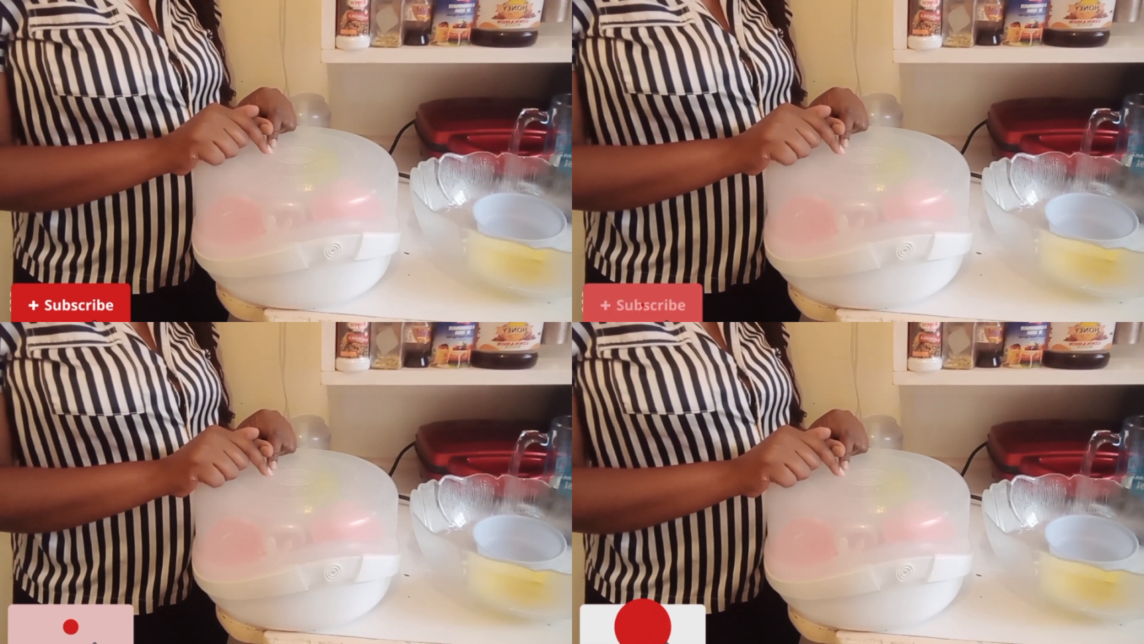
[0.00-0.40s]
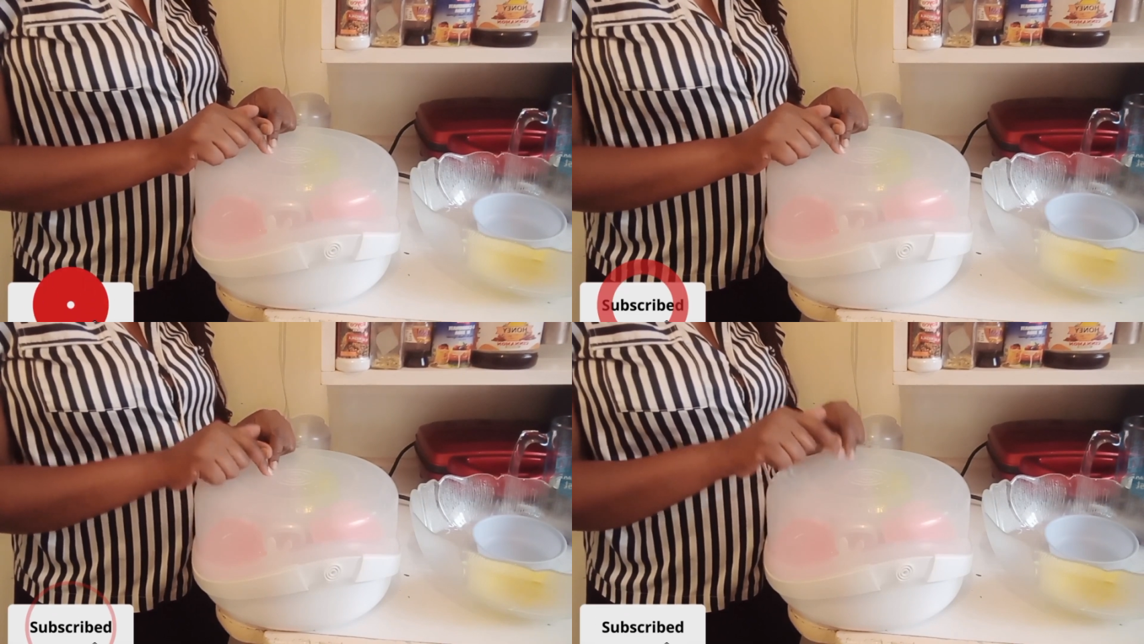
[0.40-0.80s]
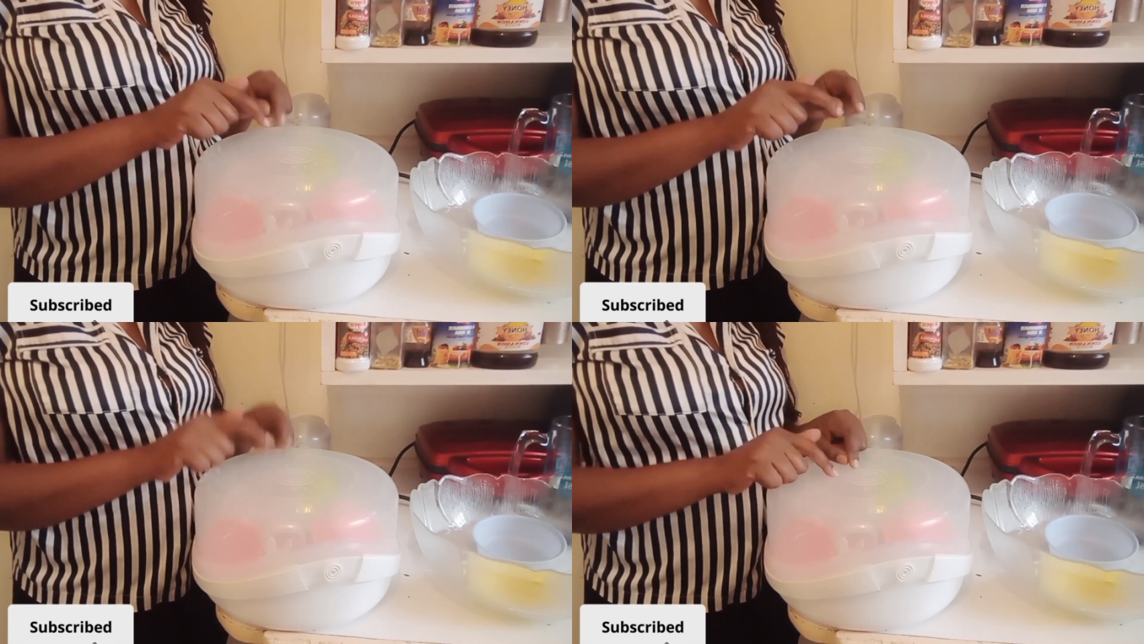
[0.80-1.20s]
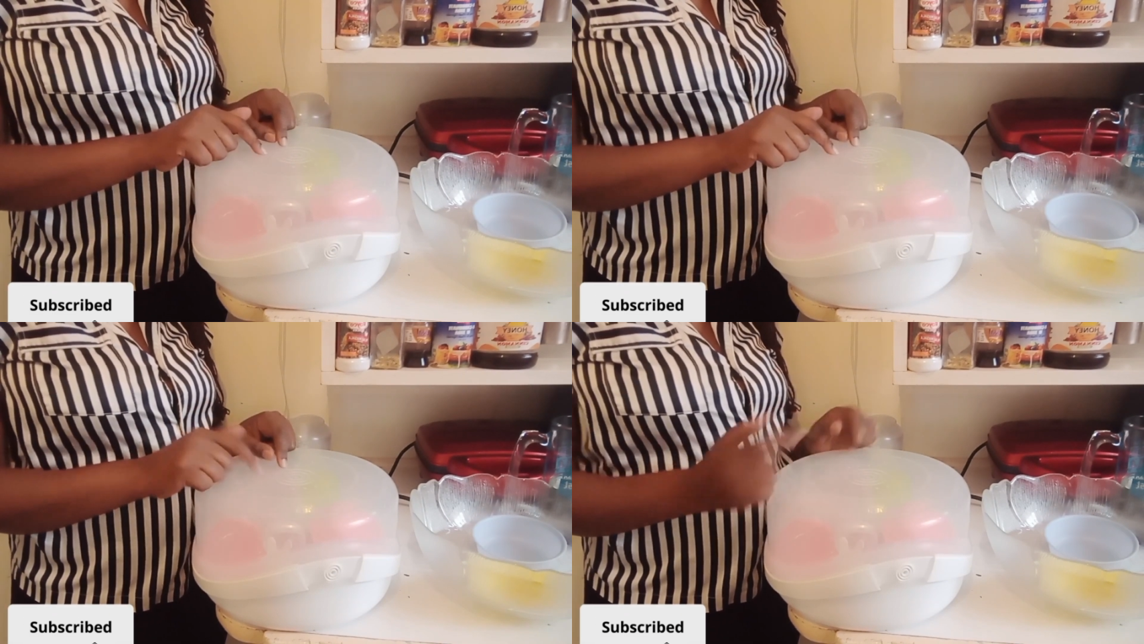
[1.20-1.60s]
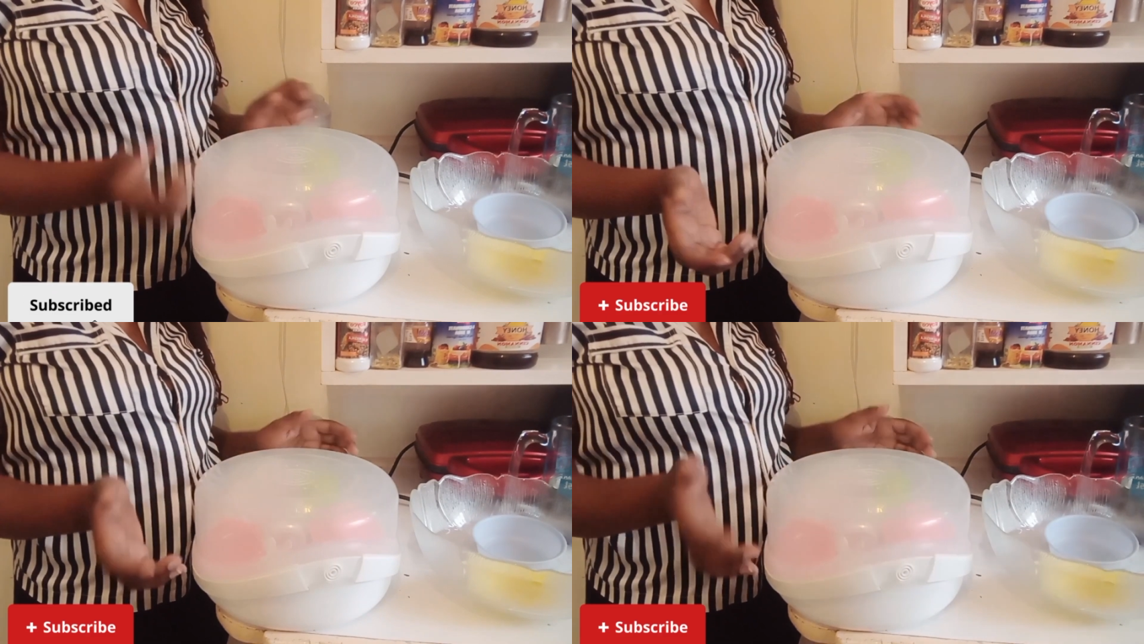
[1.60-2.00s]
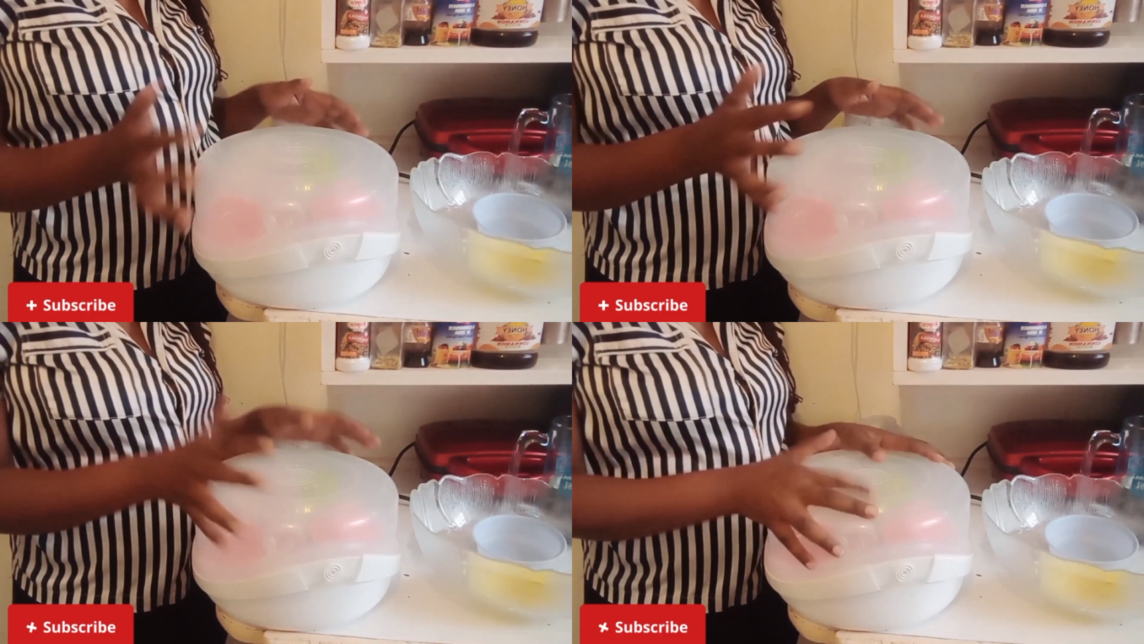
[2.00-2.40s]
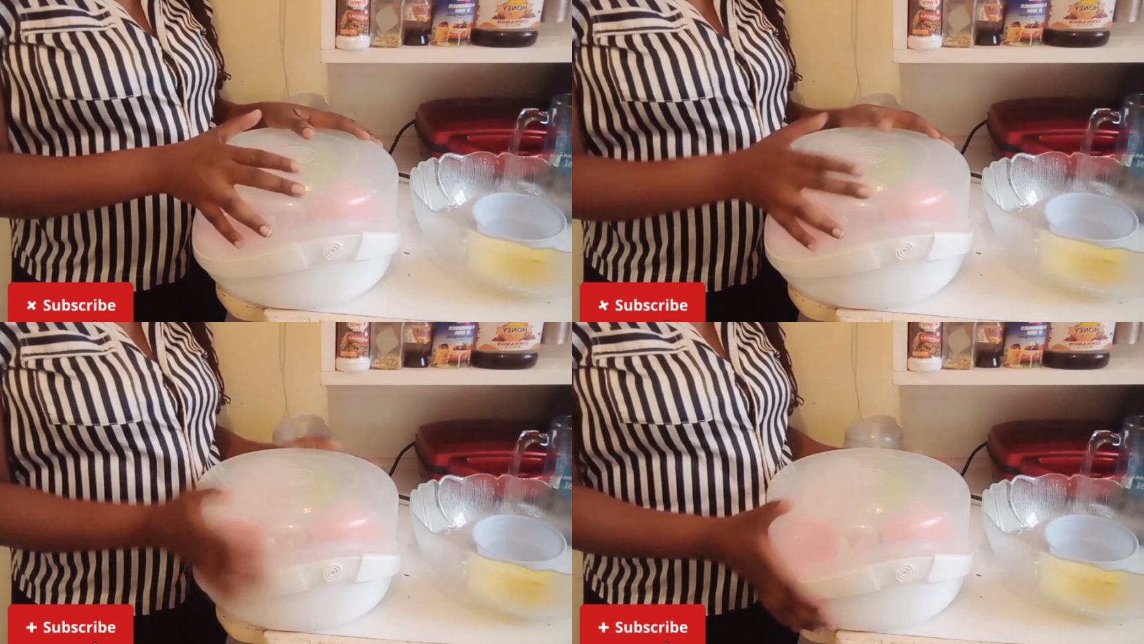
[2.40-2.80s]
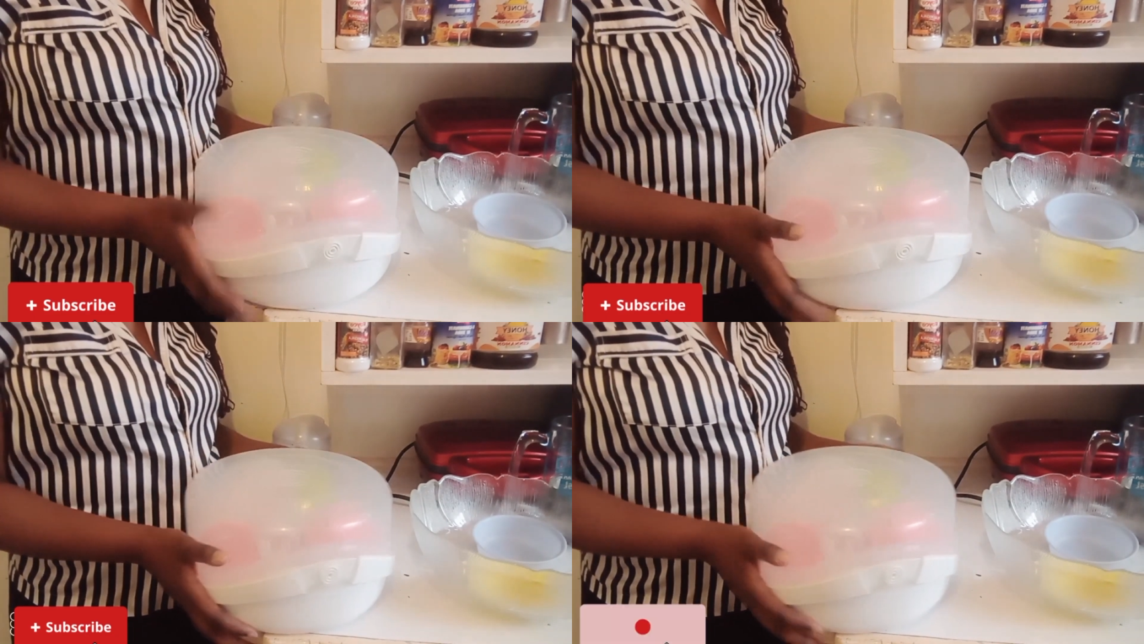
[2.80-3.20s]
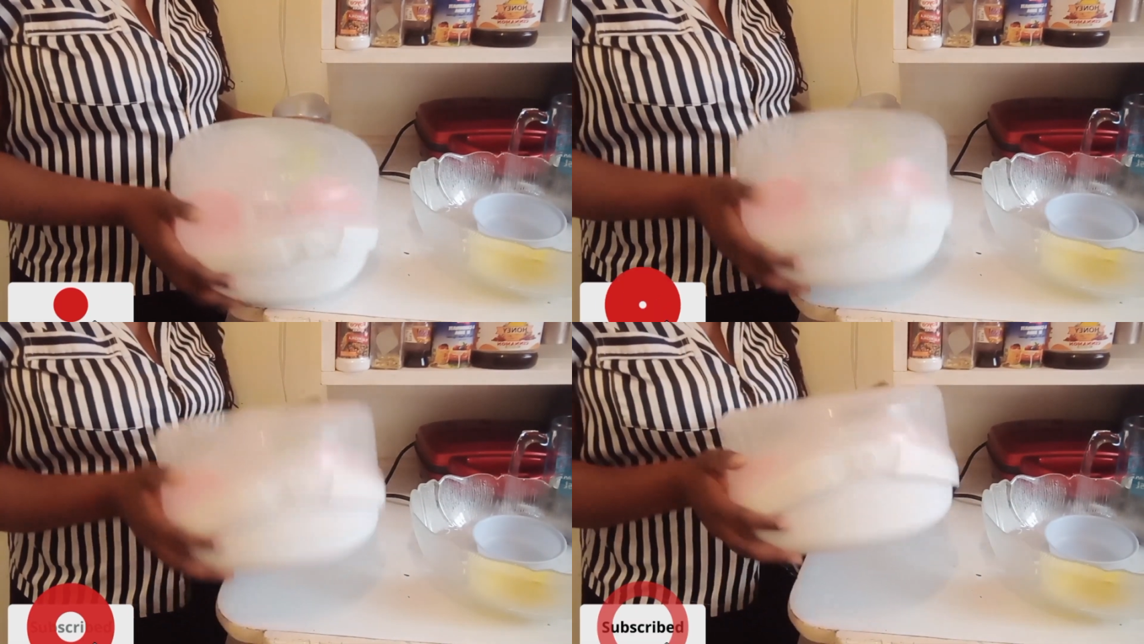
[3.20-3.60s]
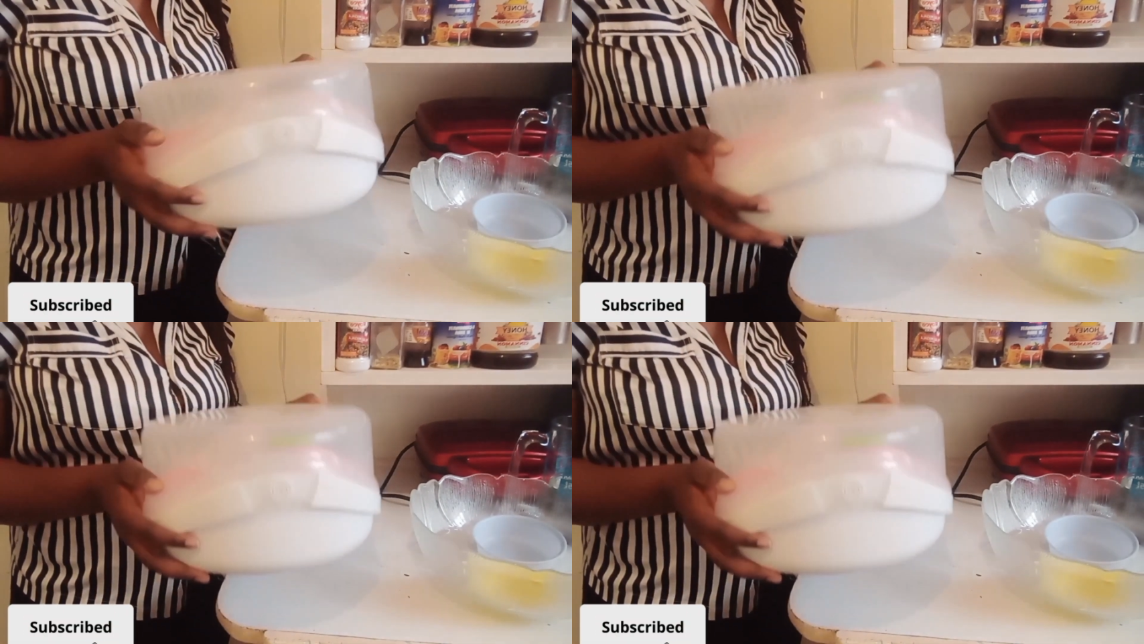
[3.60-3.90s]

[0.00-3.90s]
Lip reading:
[unreadable: no face in view]